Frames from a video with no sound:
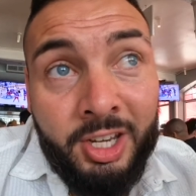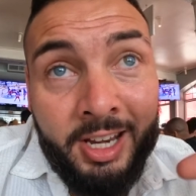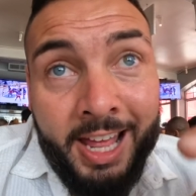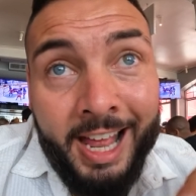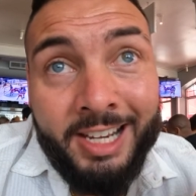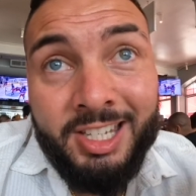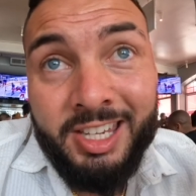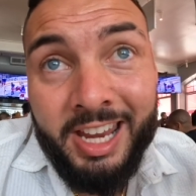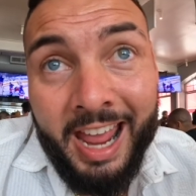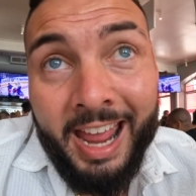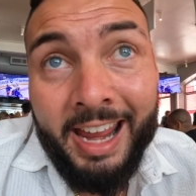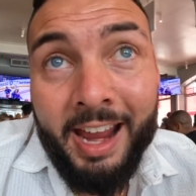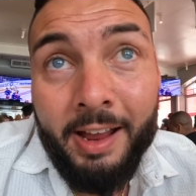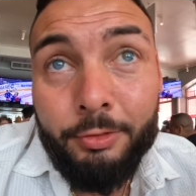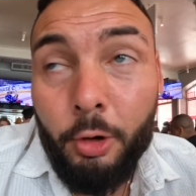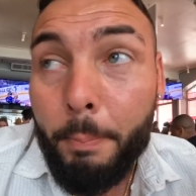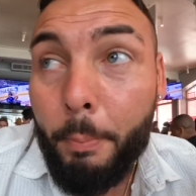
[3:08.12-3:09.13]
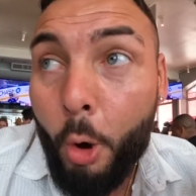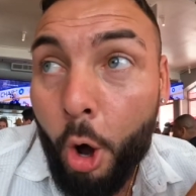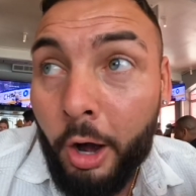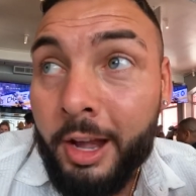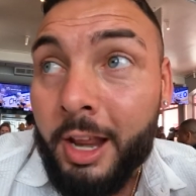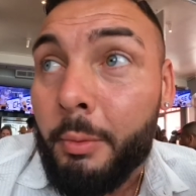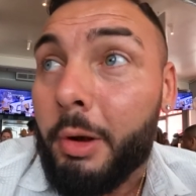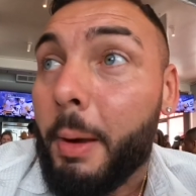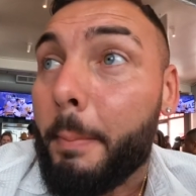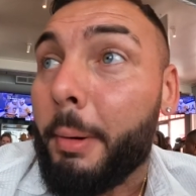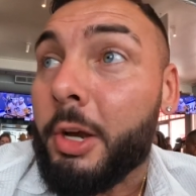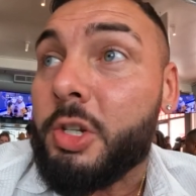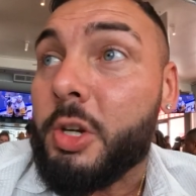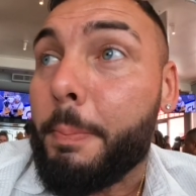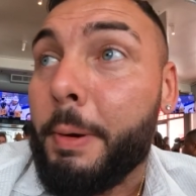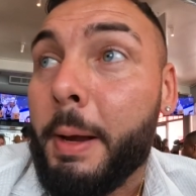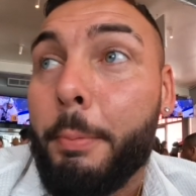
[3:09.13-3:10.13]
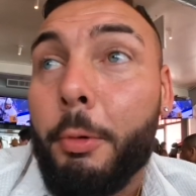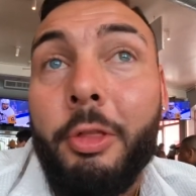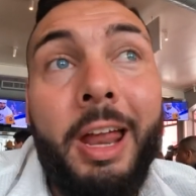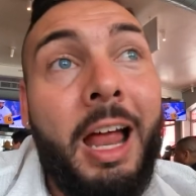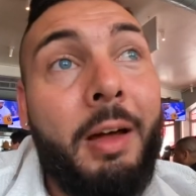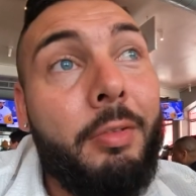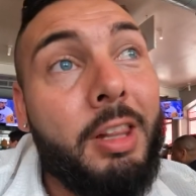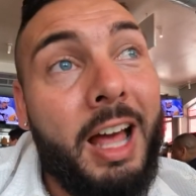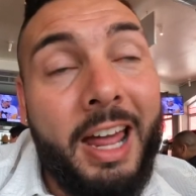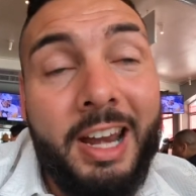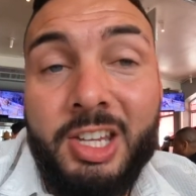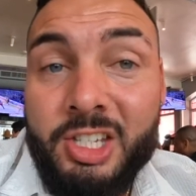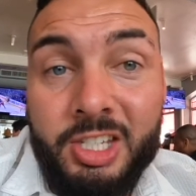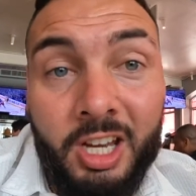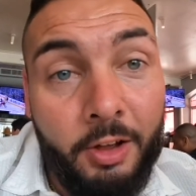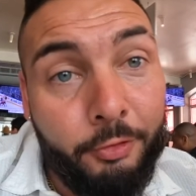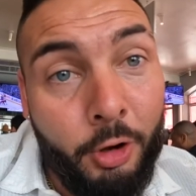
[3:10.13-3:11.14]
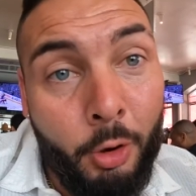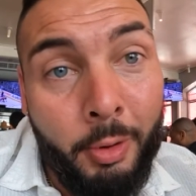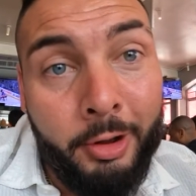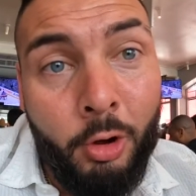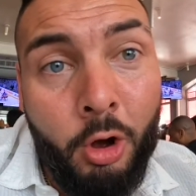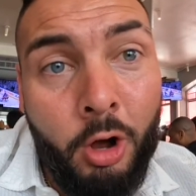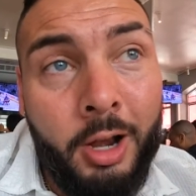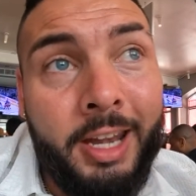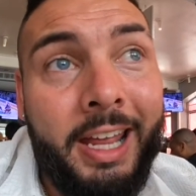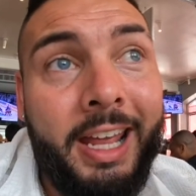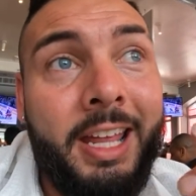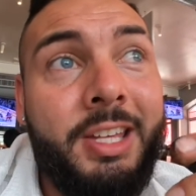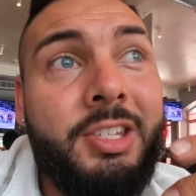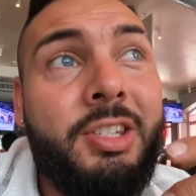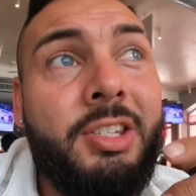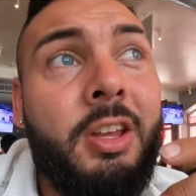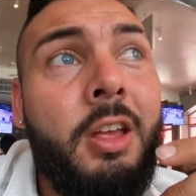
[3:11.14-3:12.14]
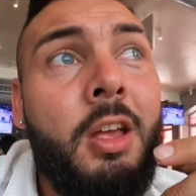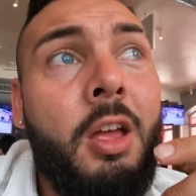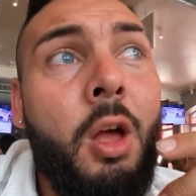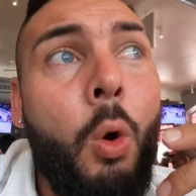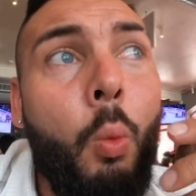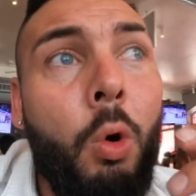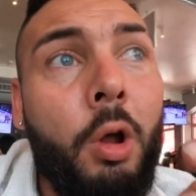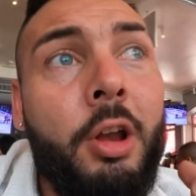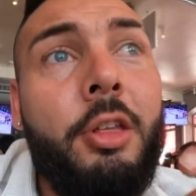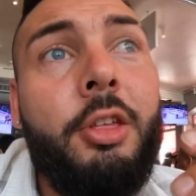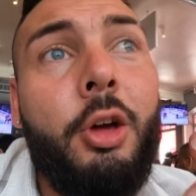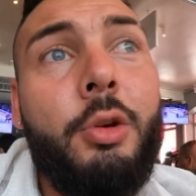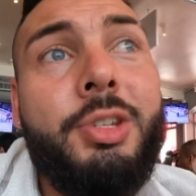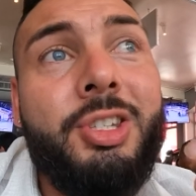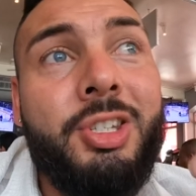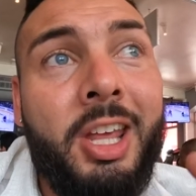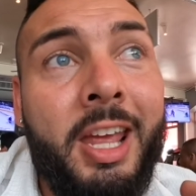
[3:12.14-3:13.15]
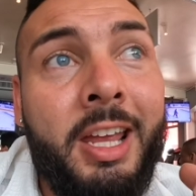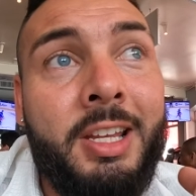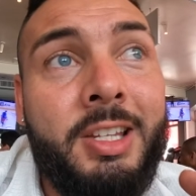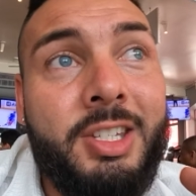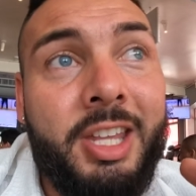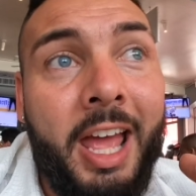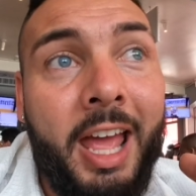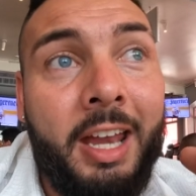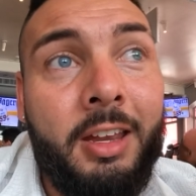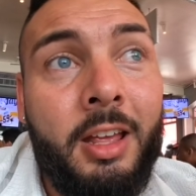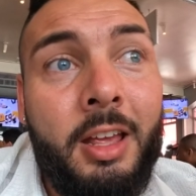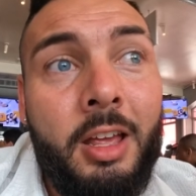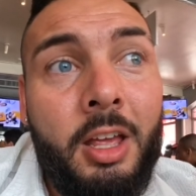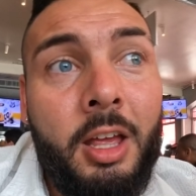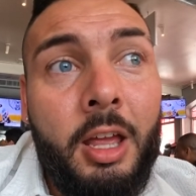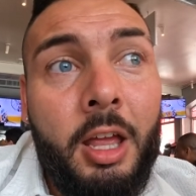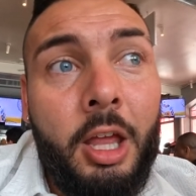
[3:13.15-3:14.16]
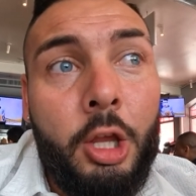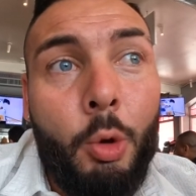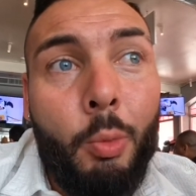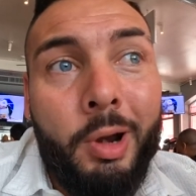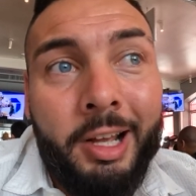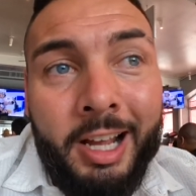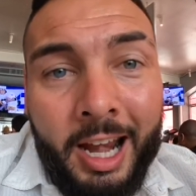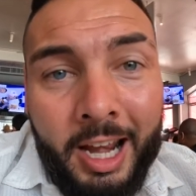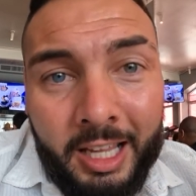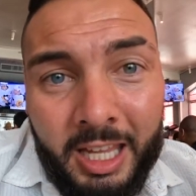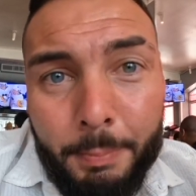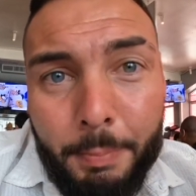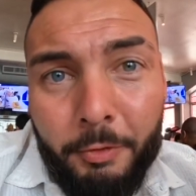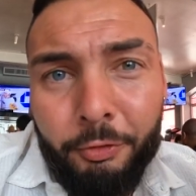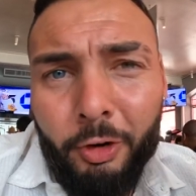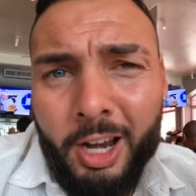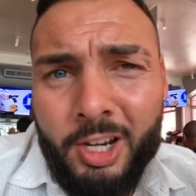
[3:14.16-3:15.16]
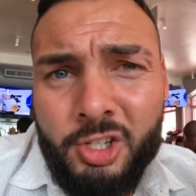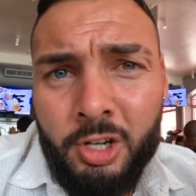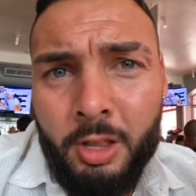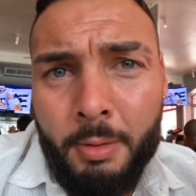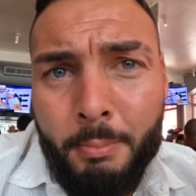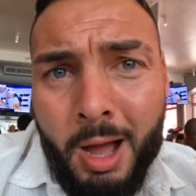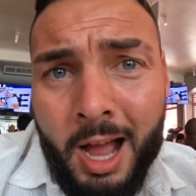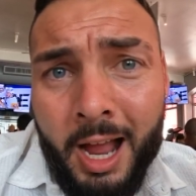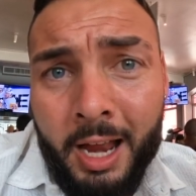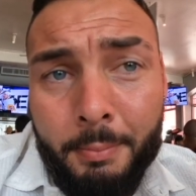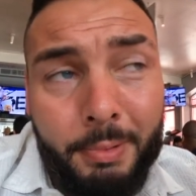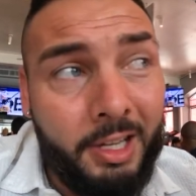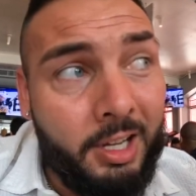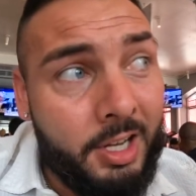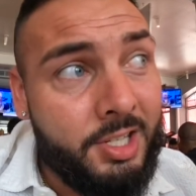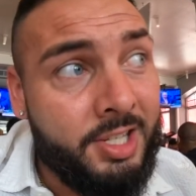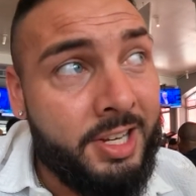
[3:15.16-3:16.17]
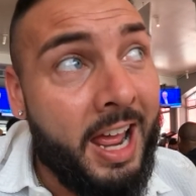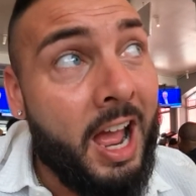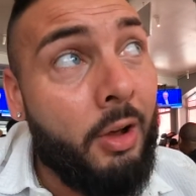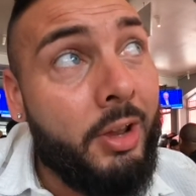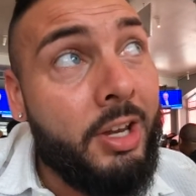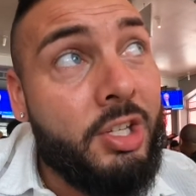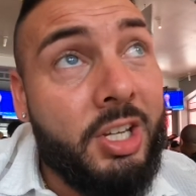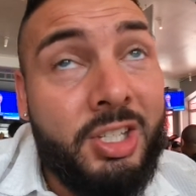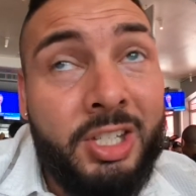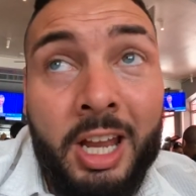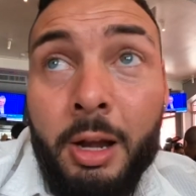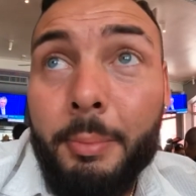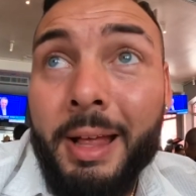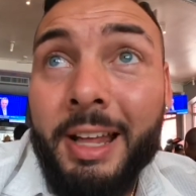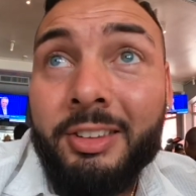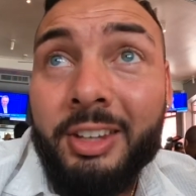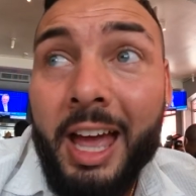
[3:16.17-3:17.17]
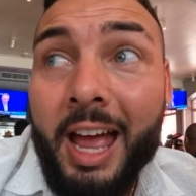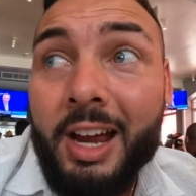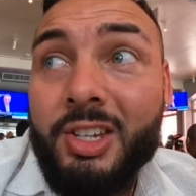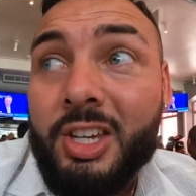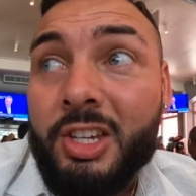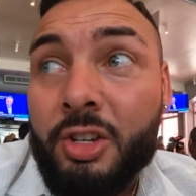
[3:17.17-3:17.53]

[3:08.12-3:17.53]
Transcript: the next day after partying with a bunch of people that have a lot of stuff going on is one of those things that you want to kind of keep it fresh in the mind, because now he just sent him that text.